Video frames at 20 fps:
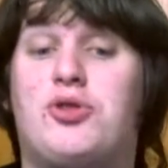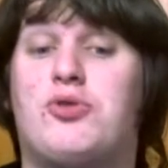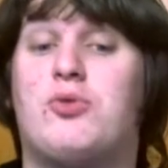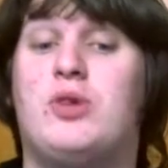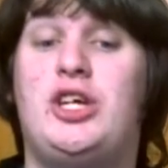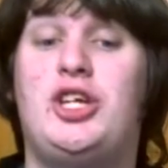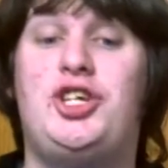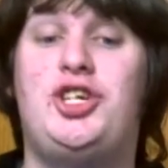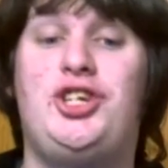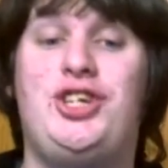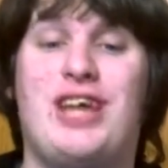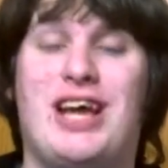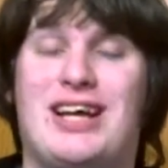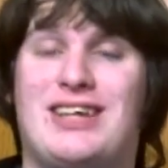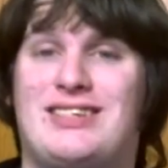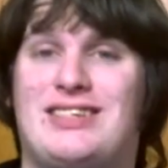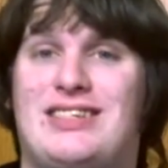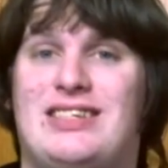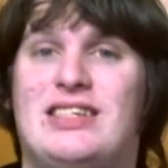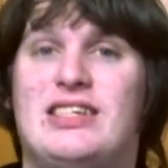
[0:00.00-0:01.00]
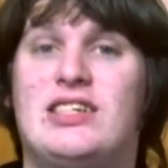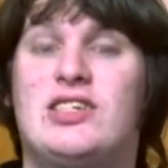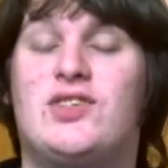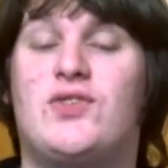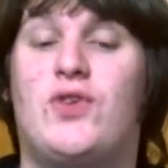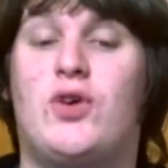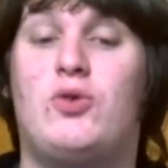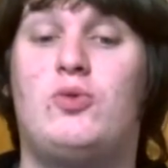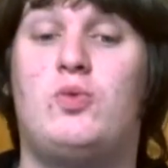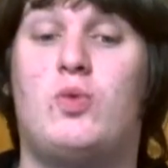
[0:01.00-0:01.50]
3GS. This
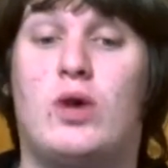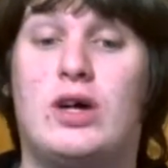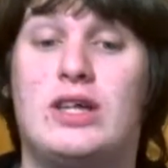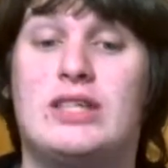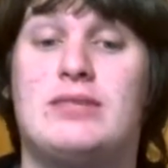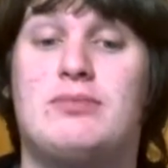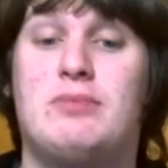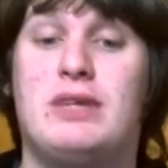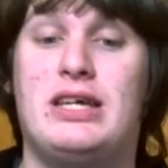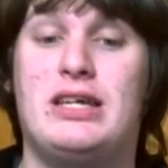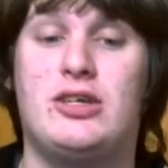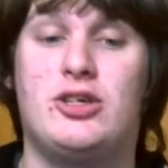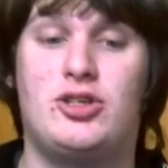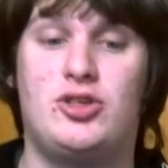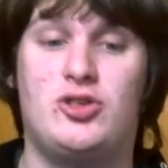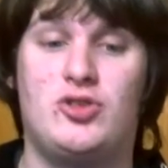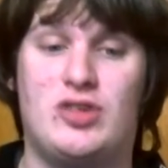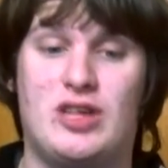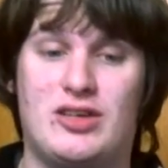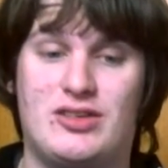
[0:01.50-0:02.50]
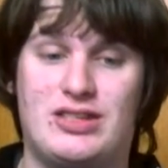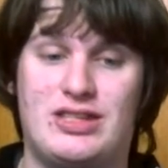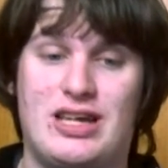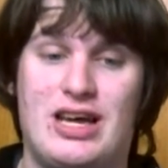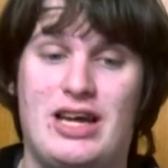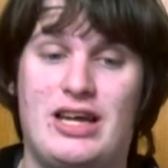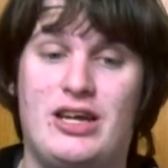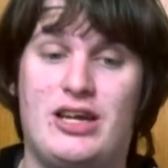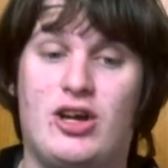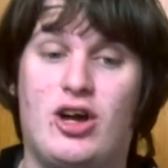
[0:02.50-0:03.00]
phone was made in
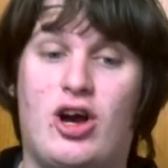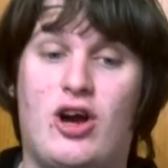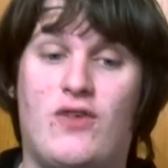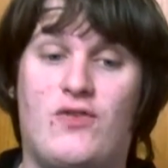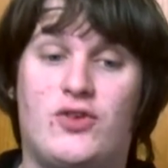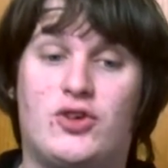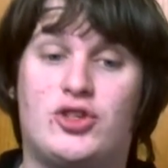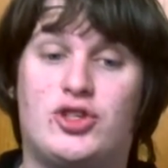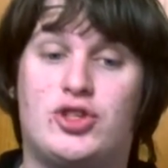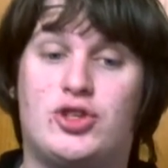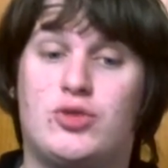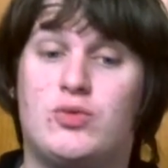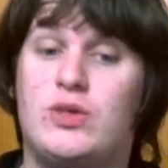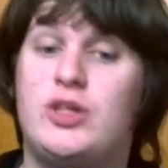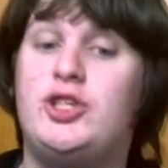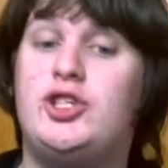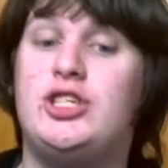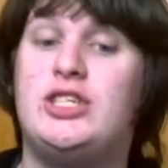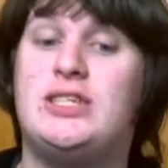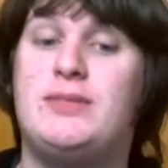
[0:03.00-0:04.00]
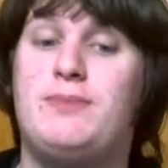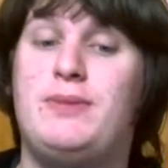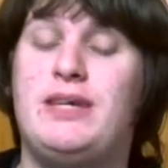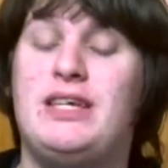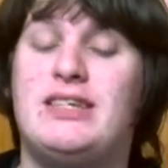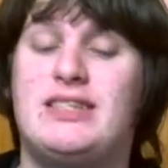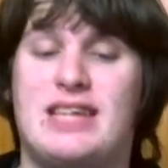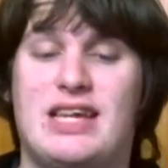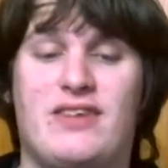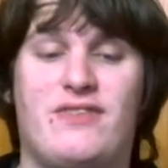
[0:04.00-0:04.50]
2009 and offers 3G
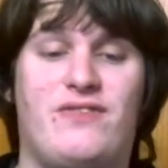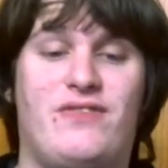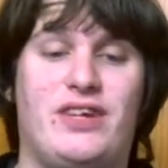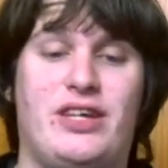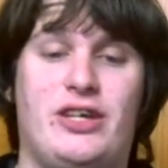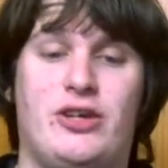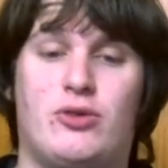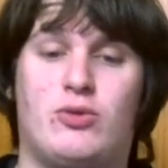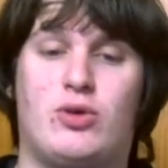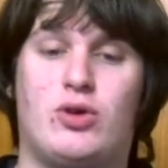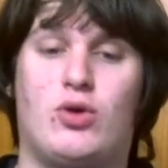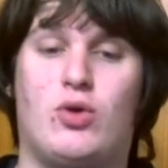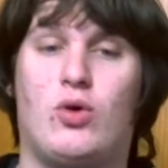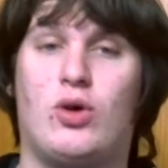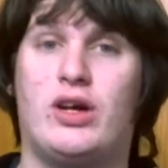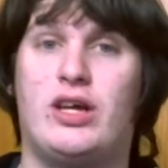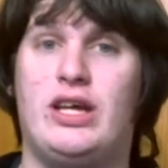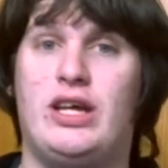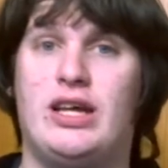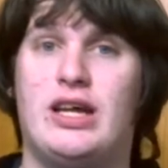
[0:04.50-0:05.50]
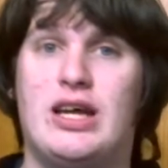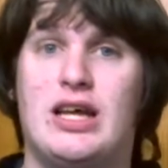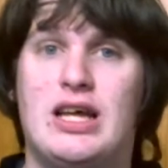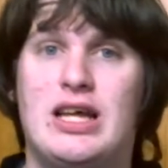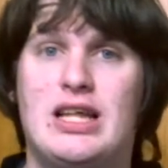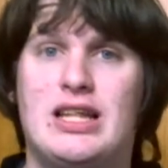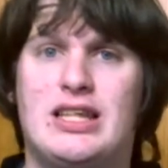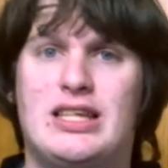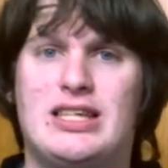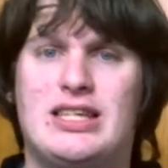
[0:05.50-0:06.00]
speeds and video recording.
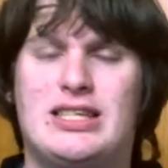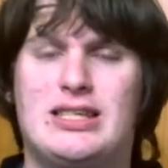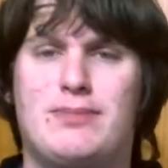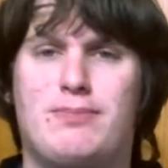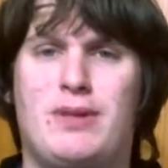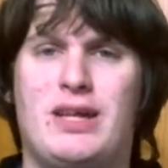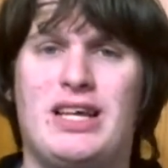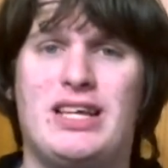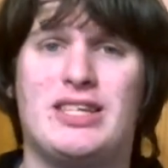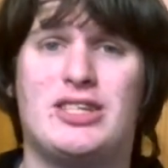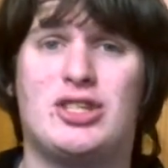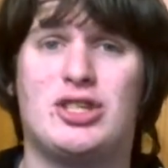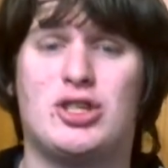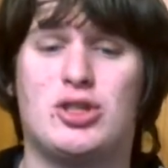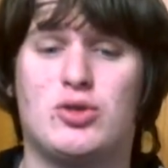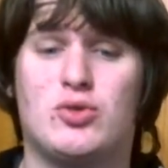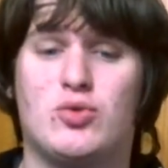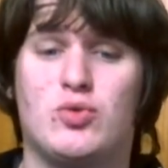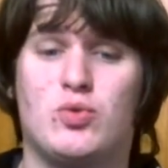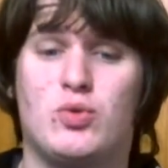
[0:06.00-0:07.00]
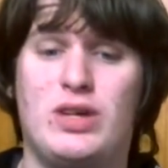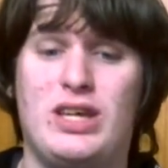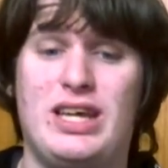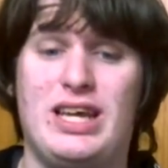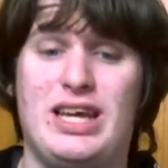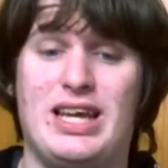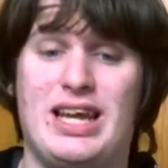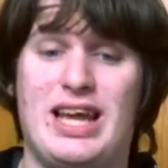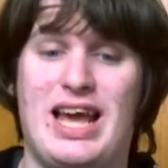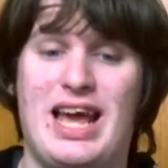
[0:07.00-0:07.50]
The display is
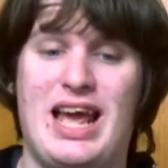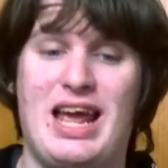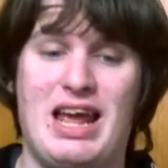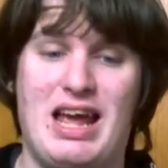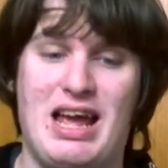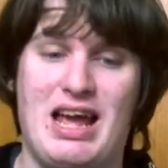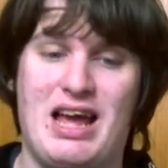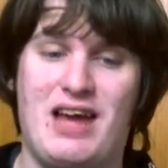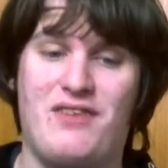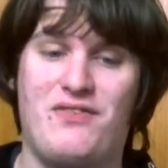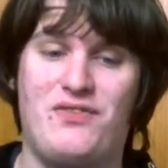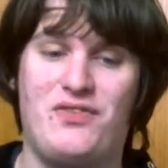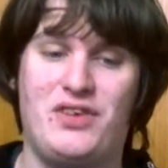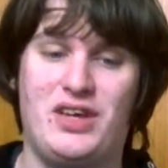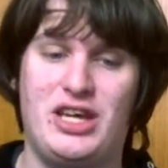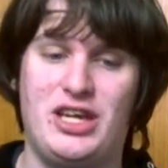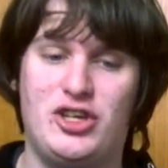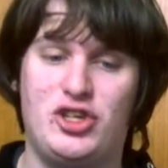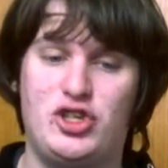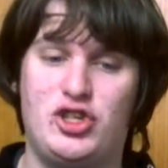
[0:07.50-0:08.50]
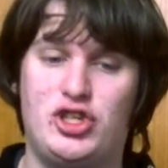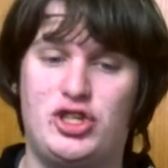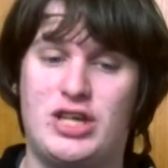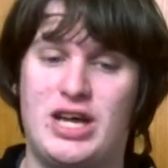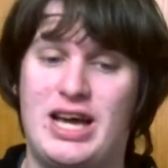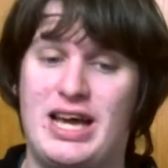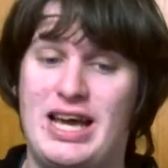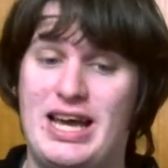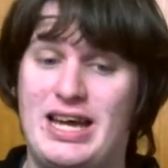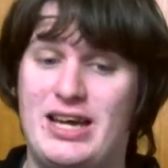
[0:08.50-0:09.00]
3.5-inch
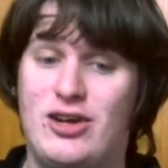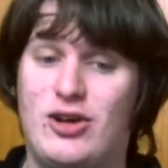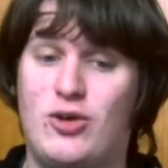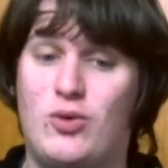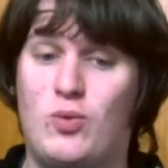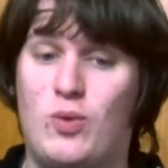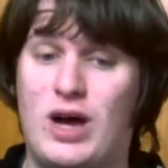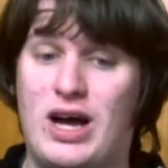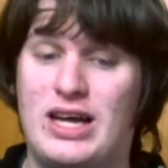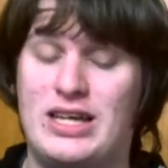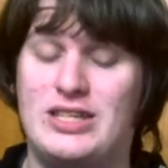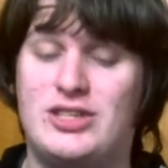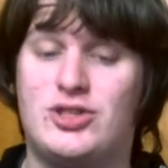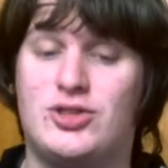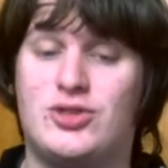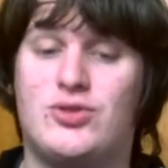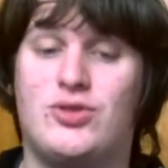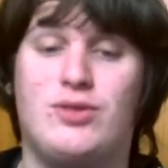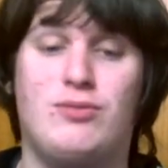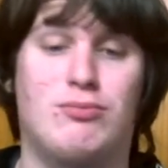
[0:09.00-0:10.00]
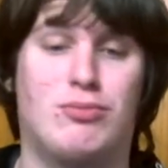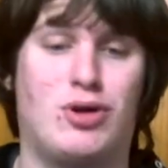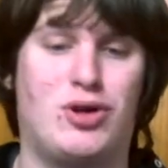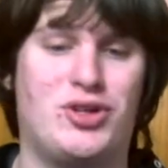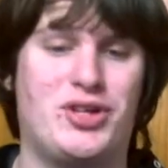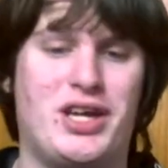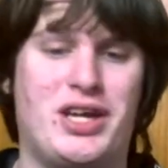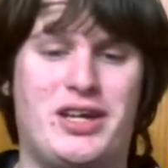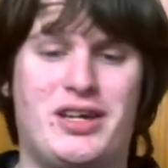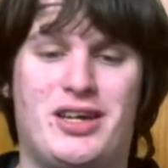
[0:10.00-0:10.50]
diagonal widescreen
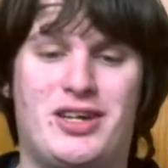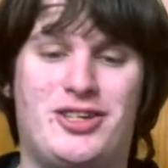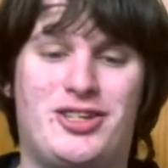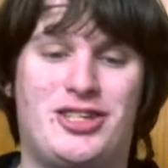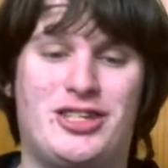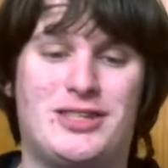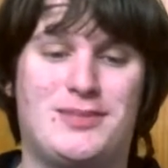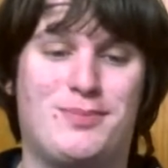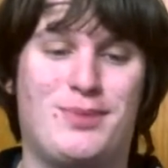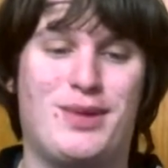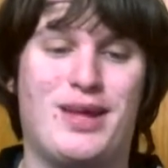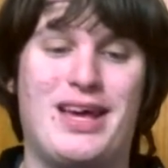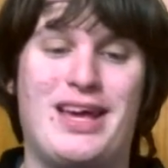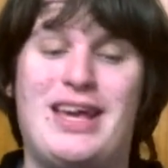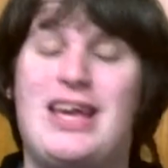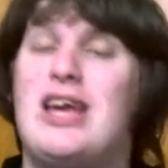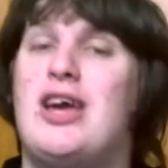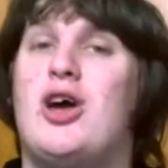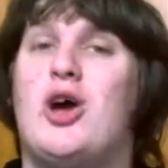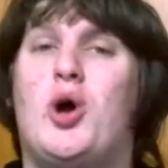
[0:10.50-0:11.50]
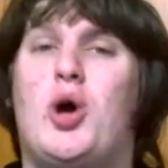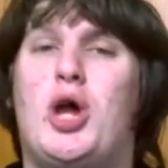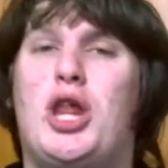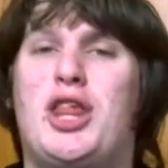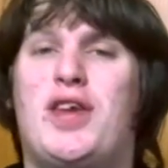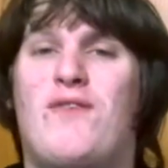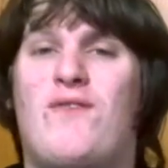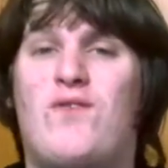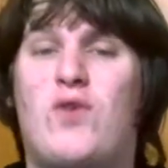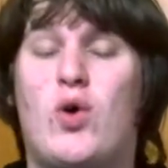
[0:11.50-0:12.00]
multi-touch display
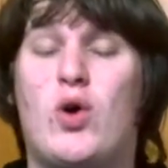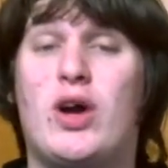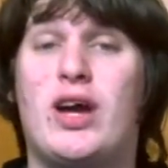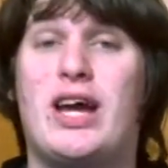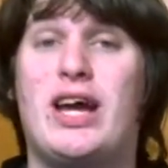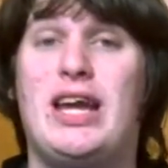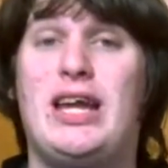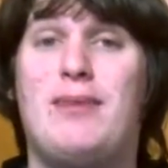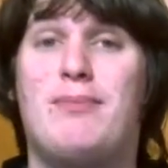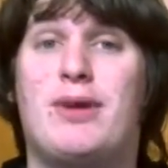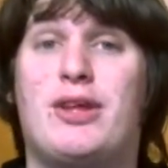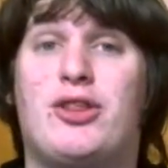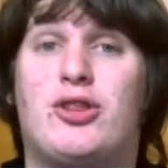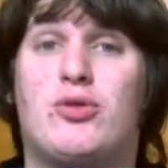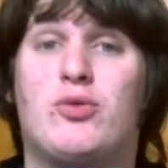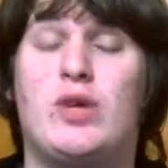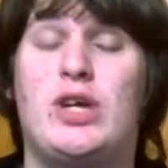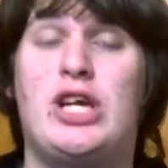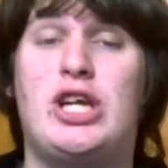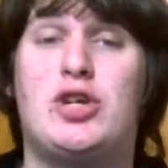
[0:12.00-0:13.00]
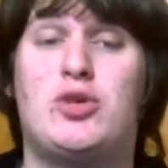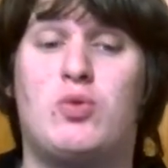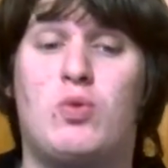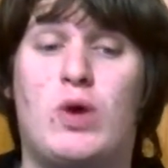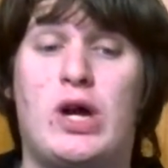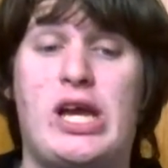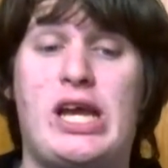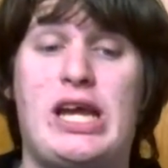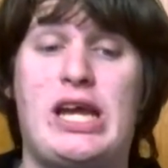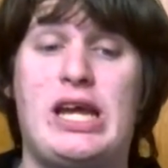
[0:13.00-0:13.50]
with a 480 by
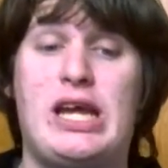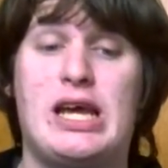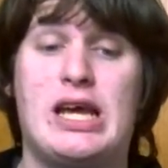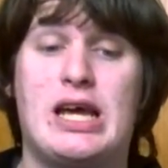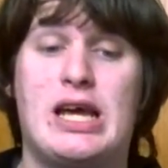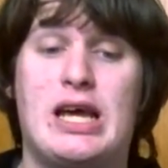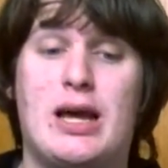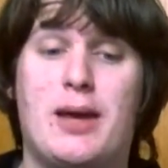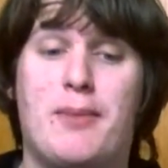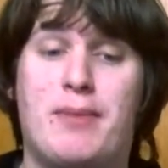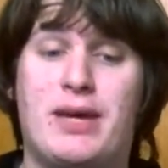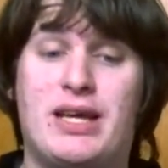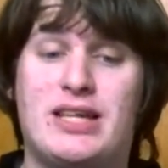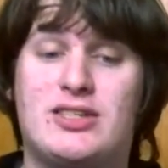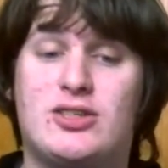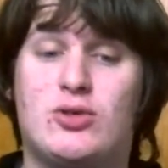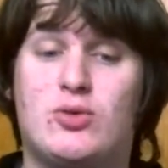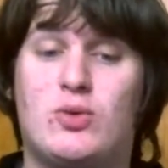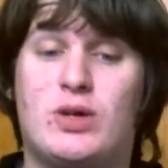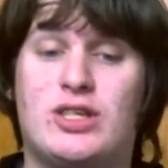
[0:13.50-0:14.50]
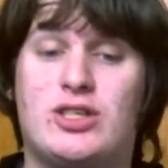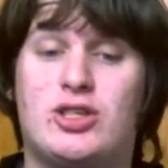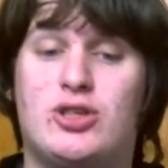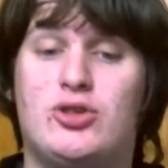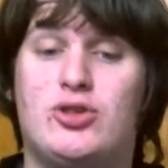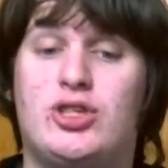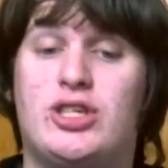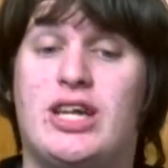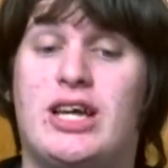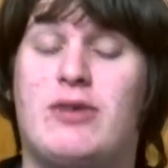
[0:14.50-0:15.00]
320 pixel
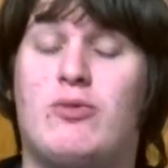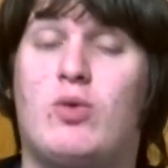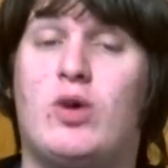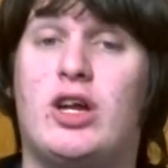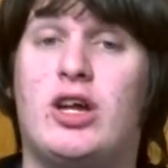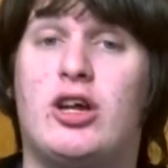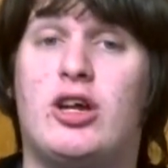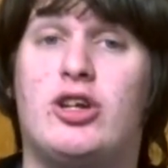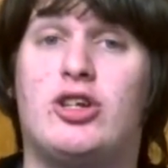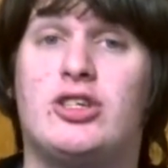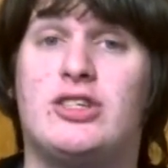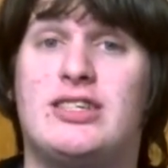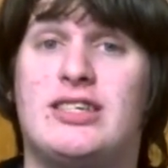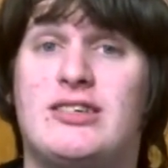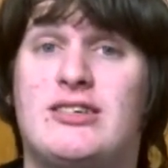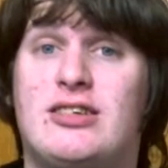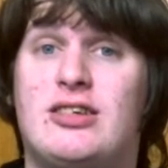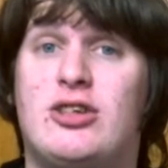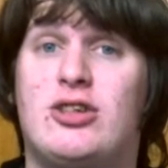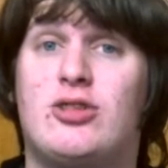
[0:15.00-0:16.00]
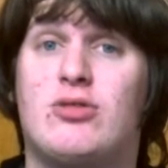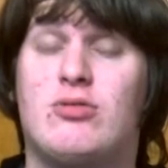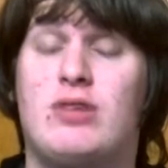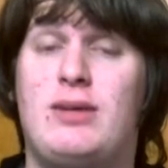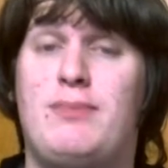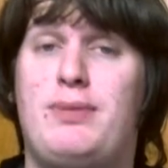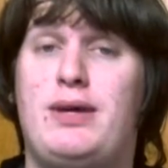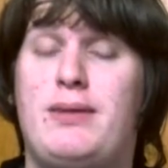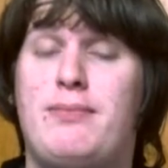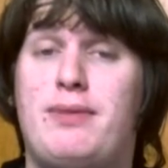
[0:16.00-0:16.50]
resolution at
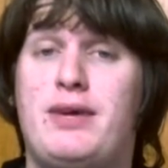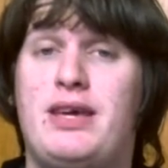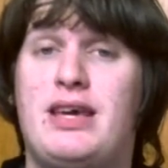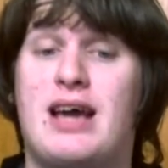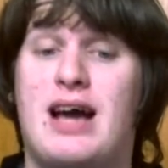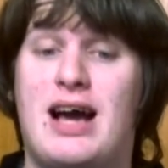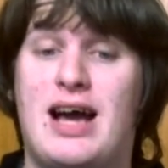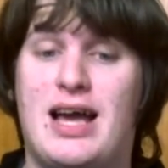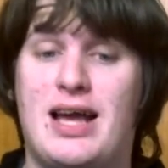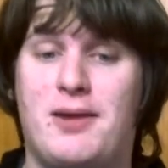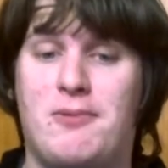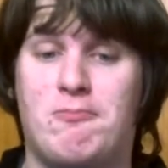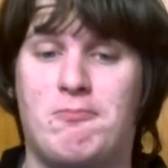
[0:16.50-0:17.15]
163 ppi.